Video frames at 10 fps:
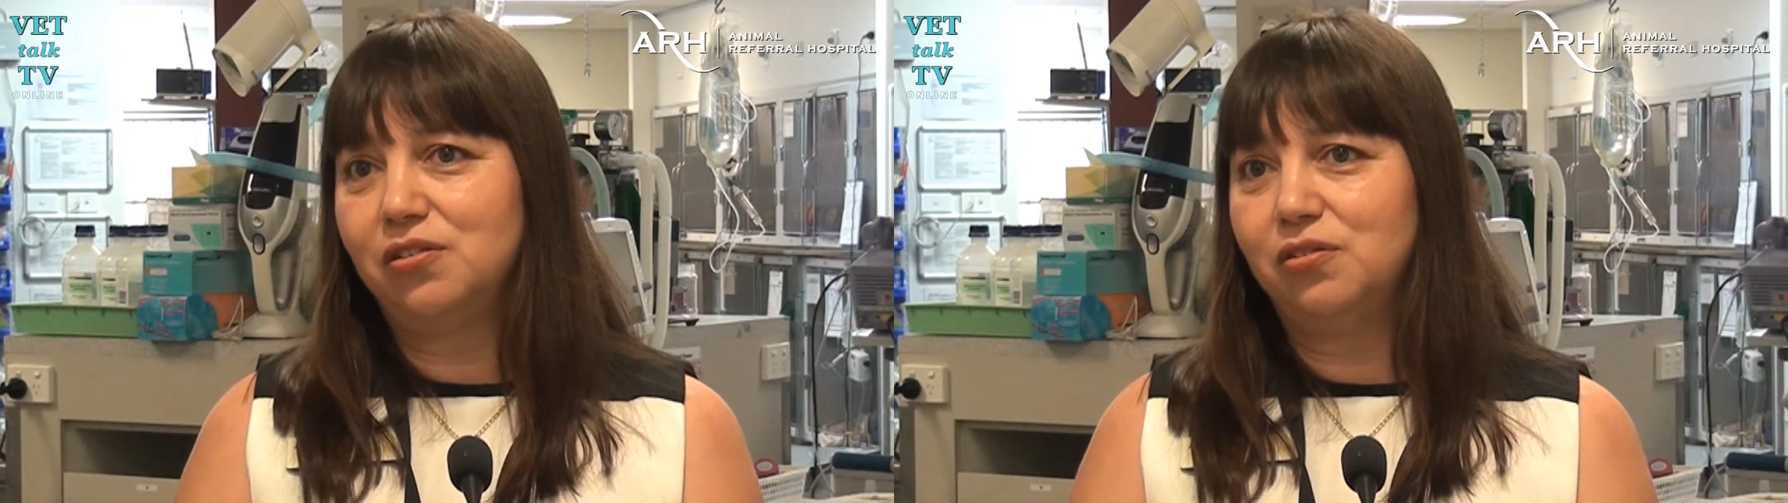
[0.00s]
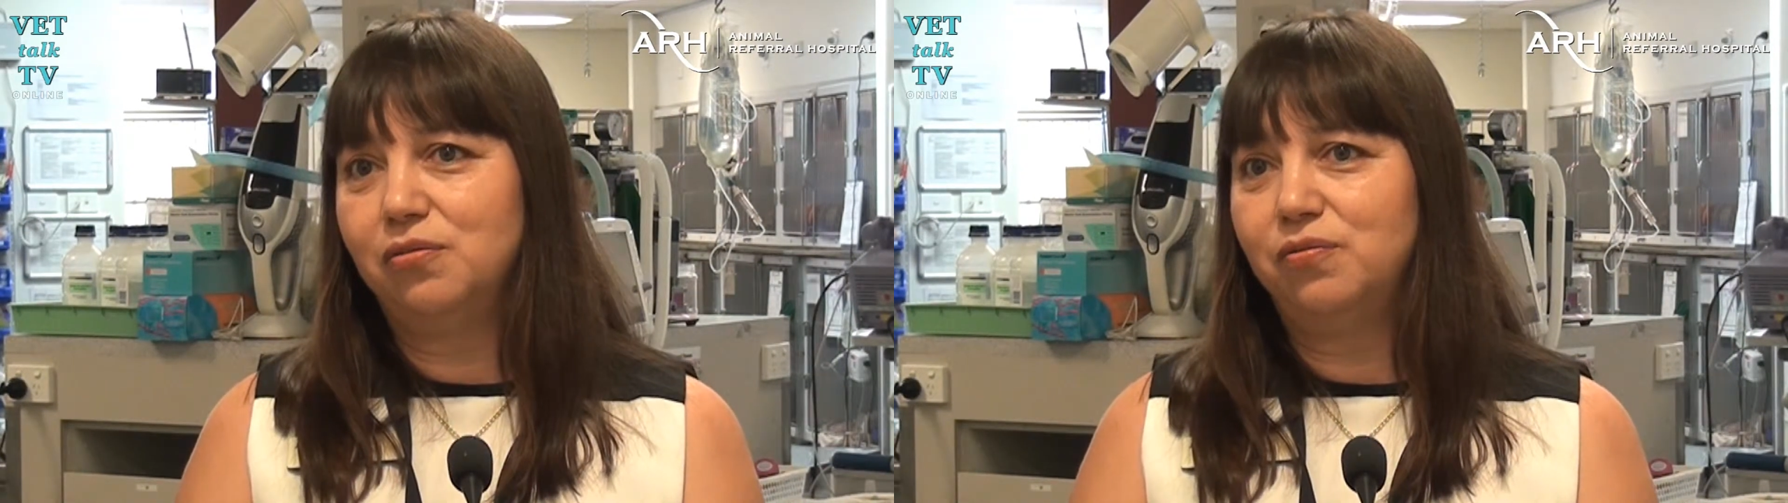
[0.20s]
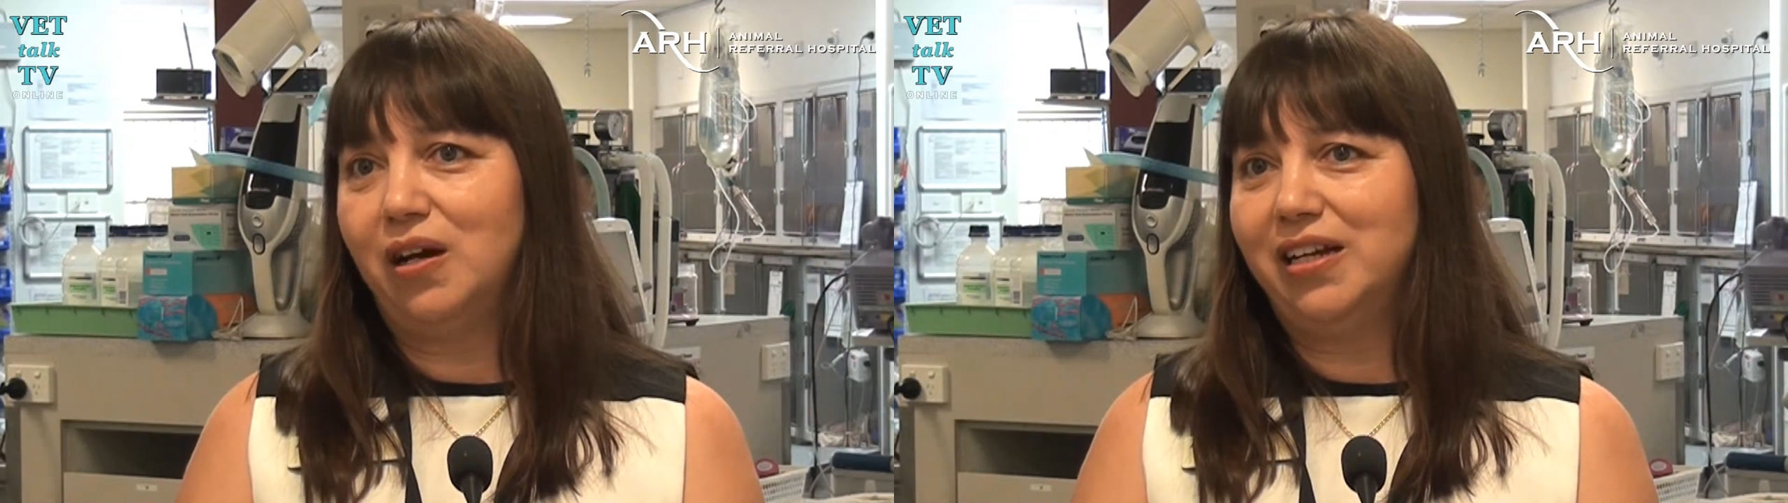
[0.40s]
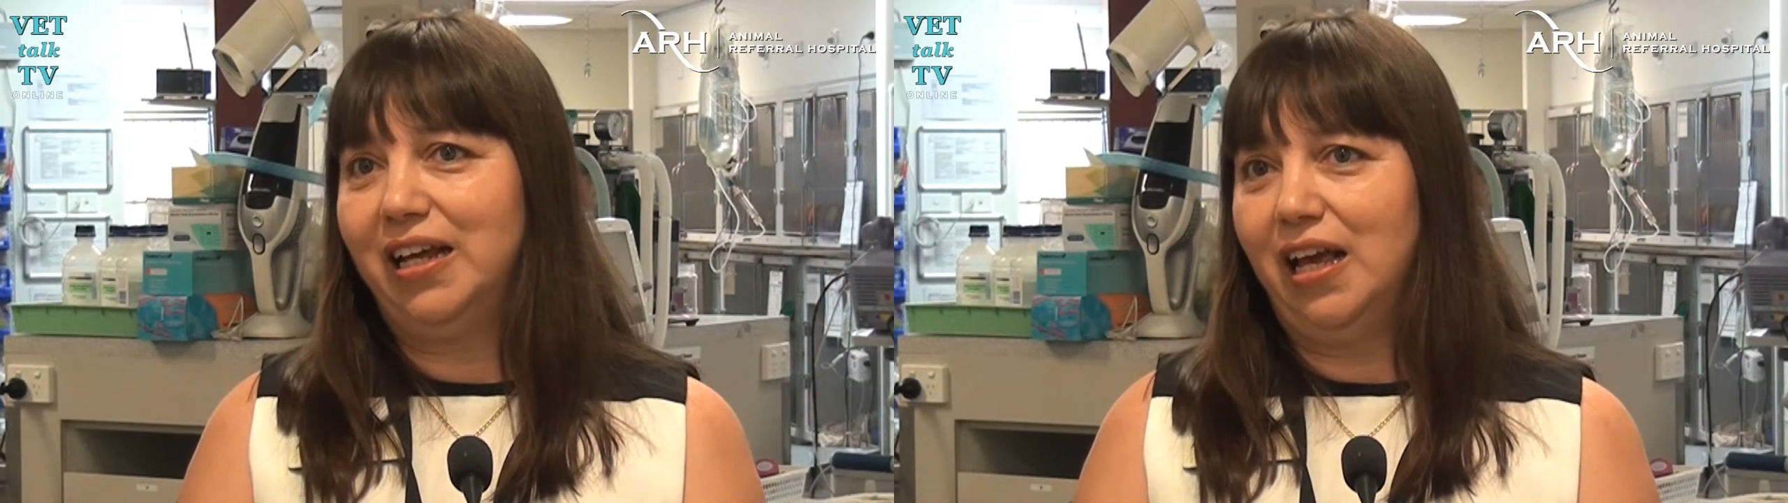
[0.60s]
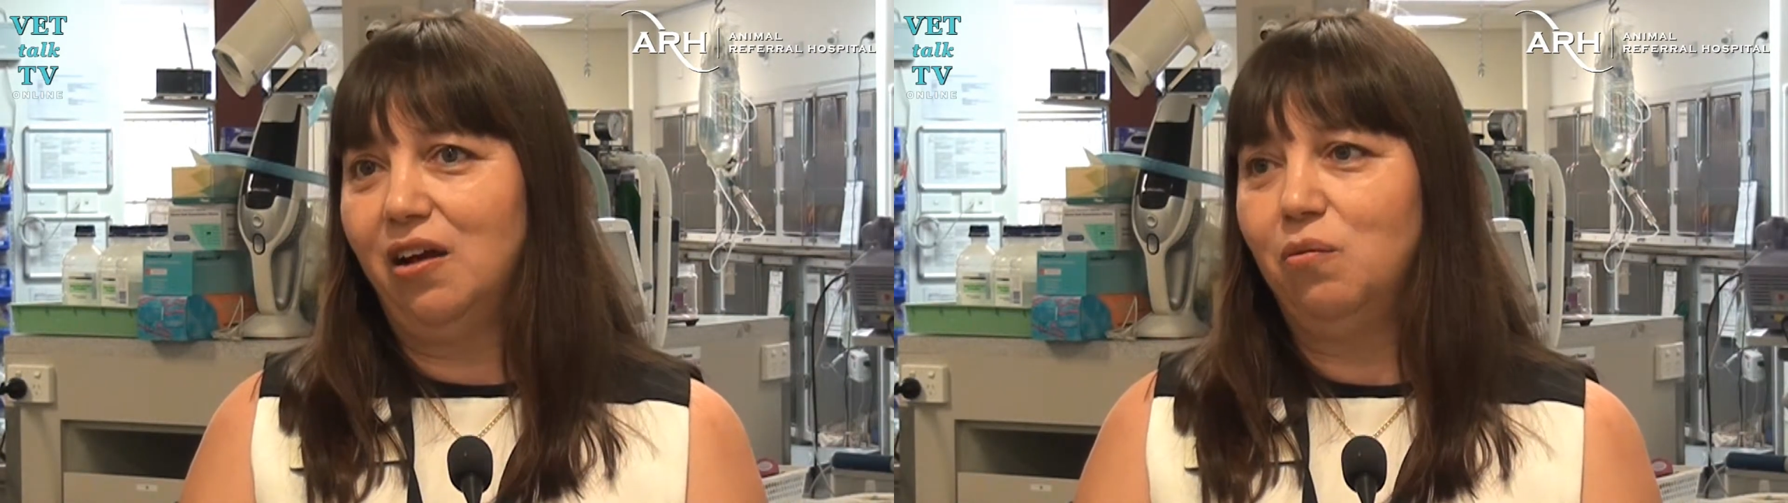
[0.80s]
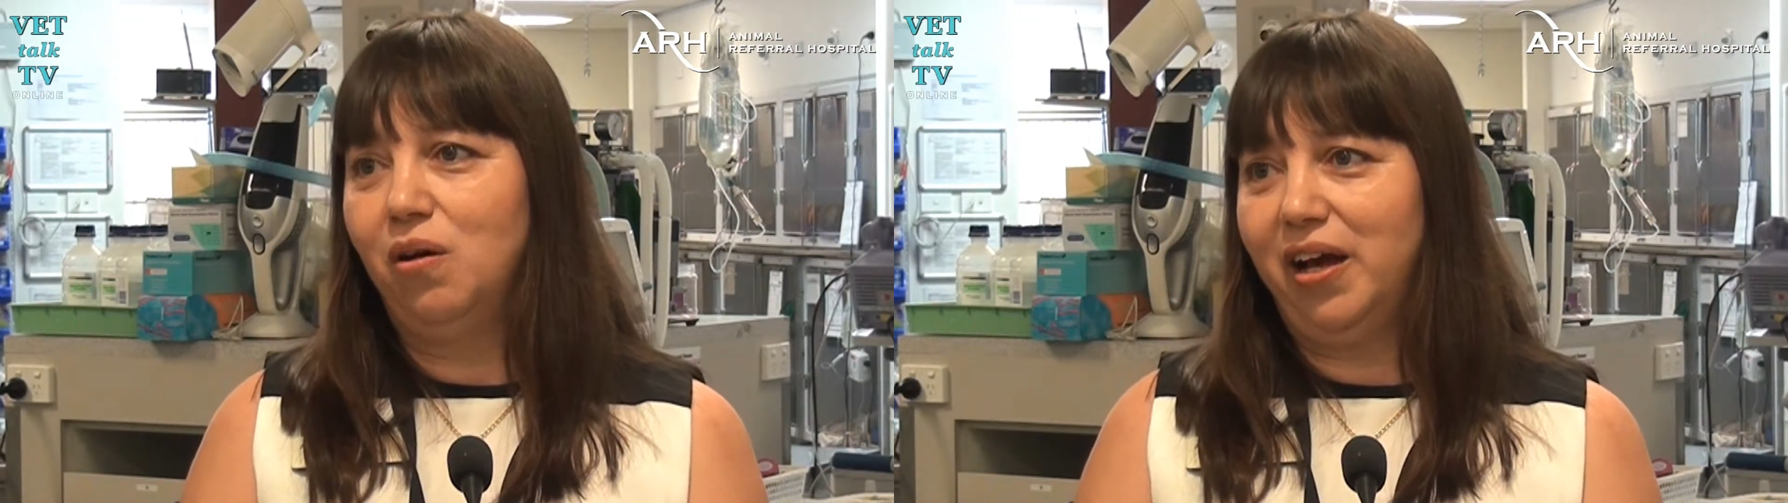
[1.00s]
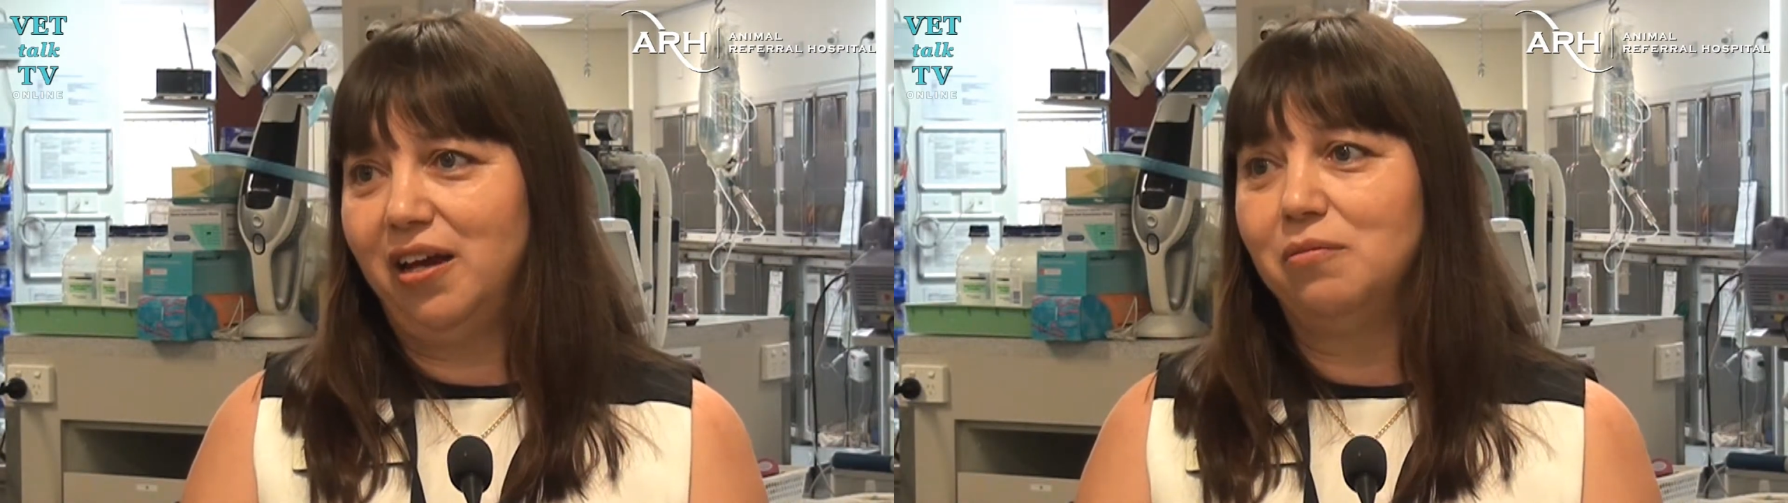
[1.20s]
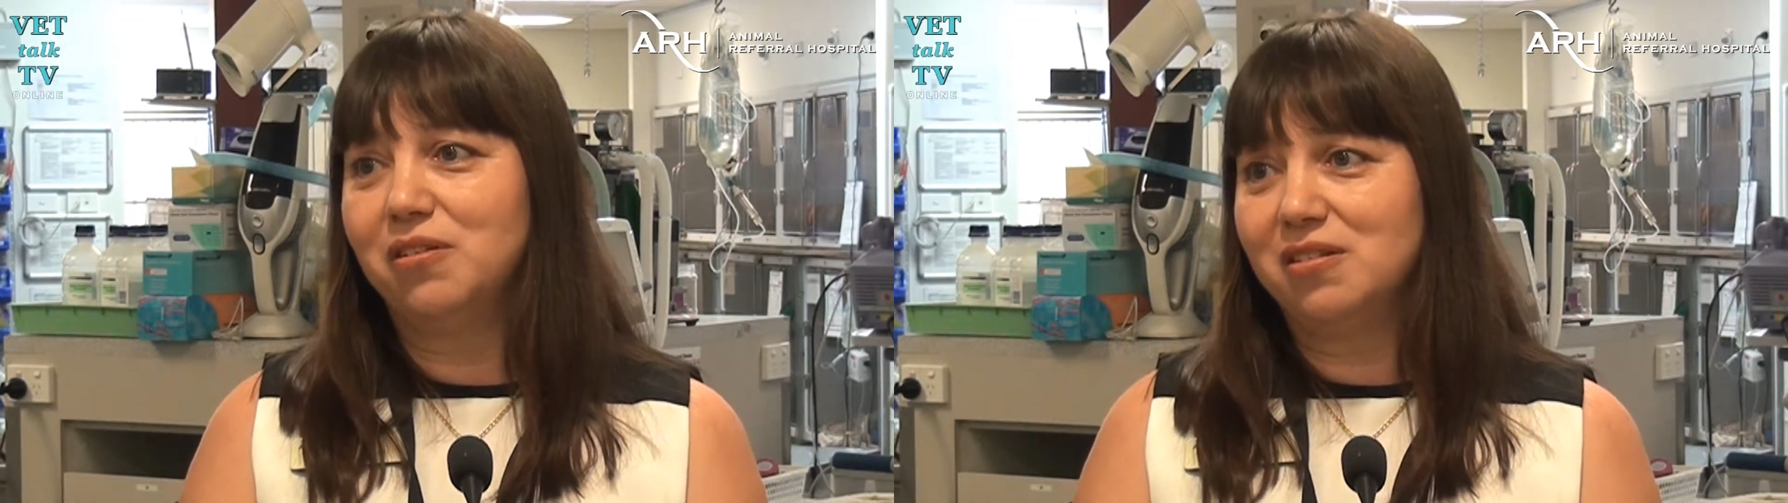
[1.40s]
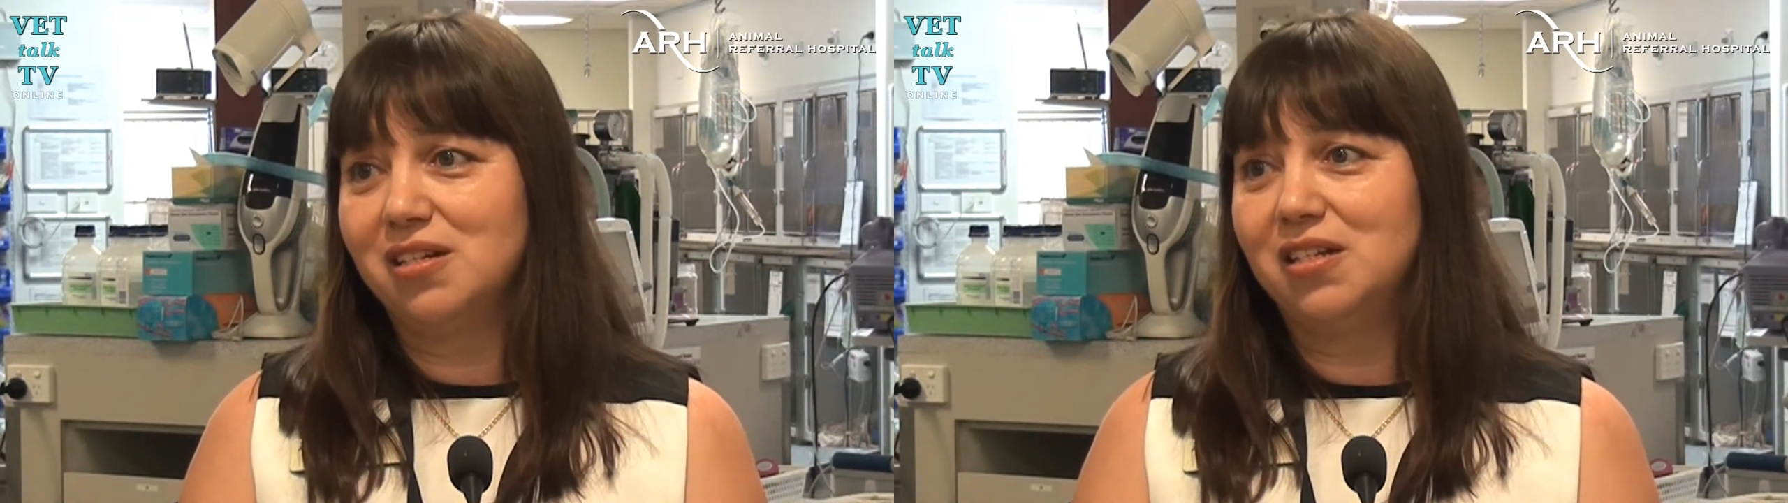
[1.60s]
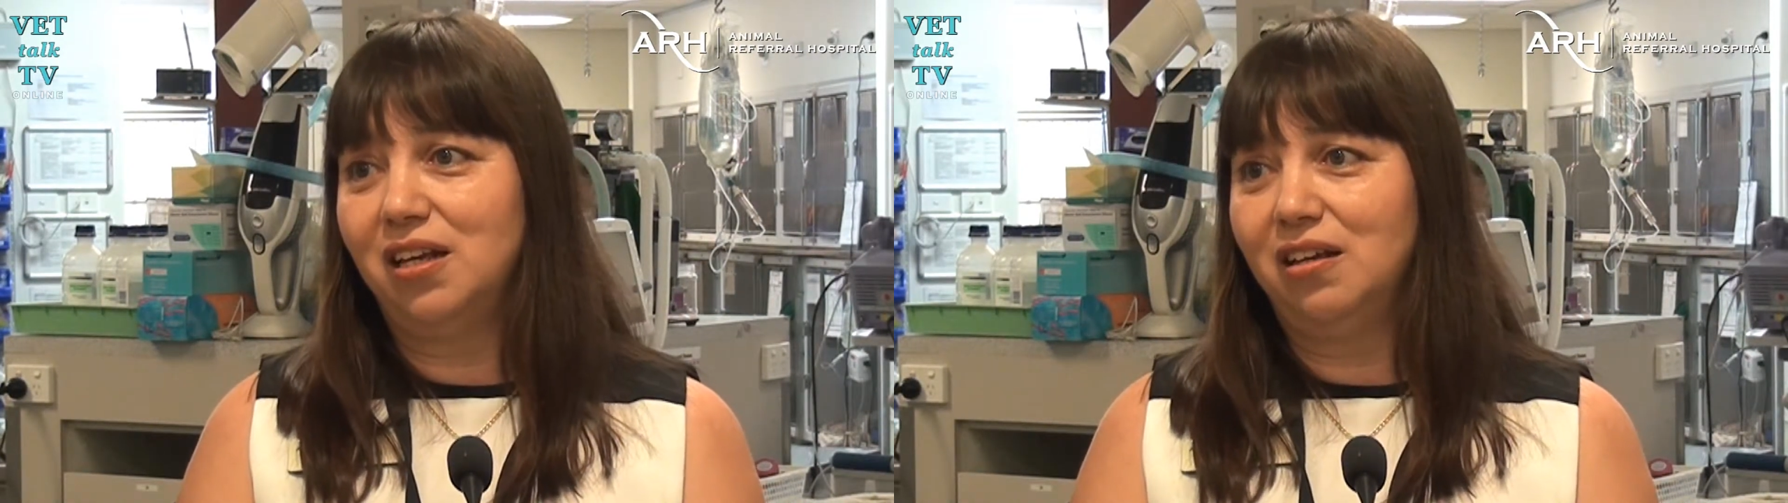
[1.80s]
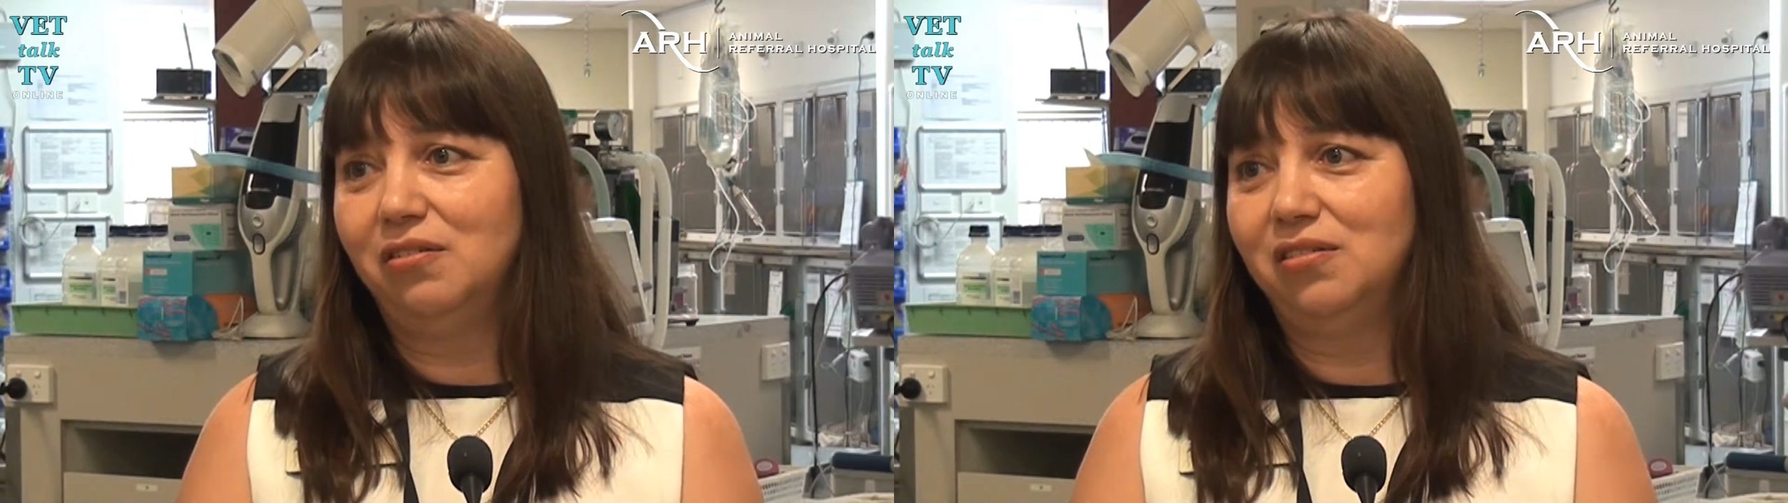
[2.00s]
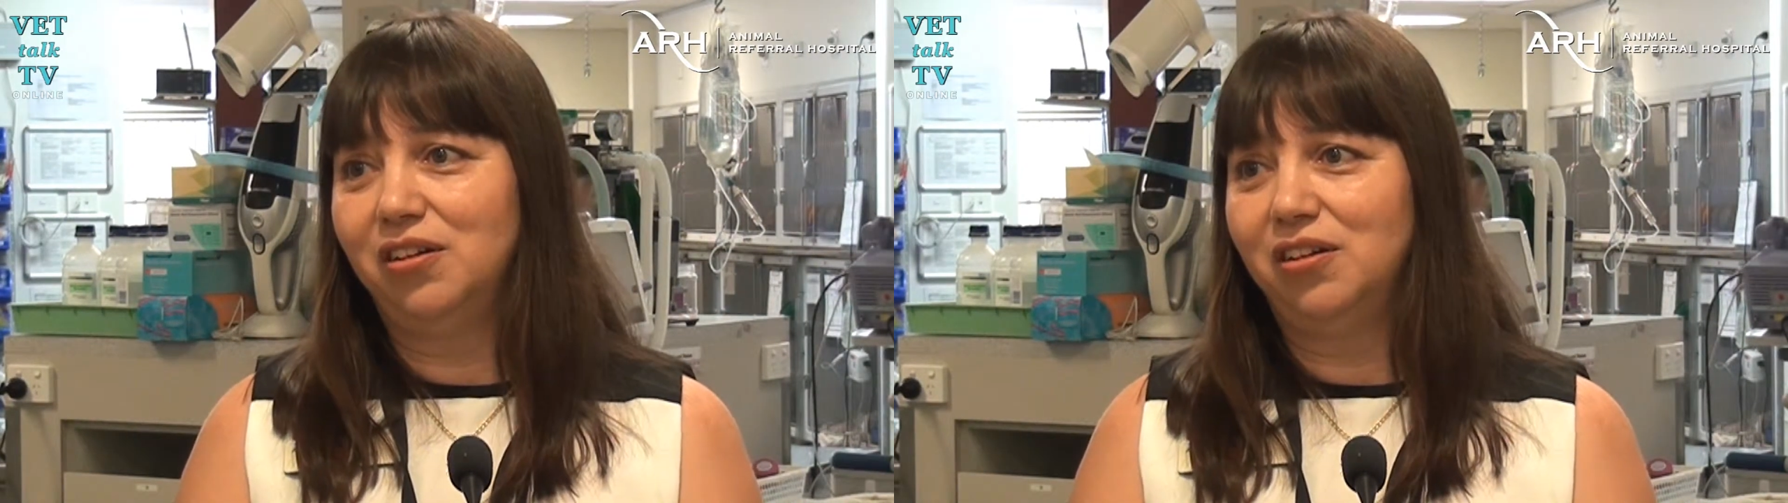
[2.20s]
to finding out why animals are sick.